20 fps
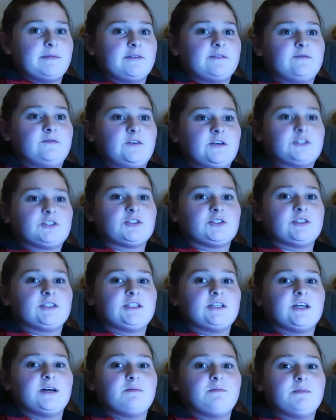I'm
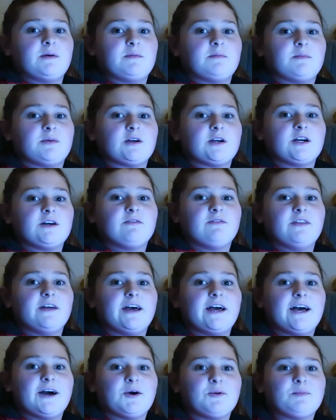officially a member of
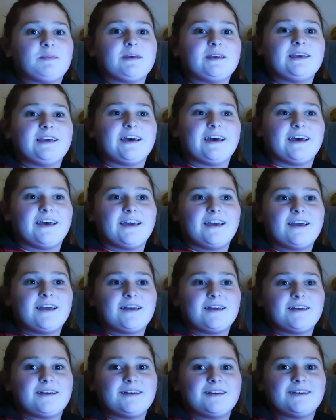the L P A.
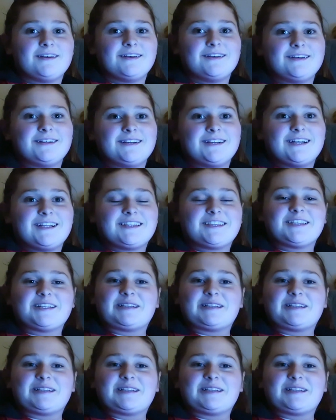What is that?